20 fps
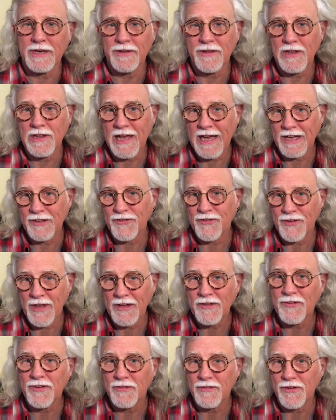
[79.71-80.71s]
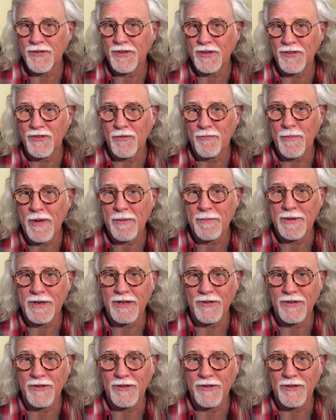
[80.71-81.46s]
in the last sentence of the Sixth Amendment,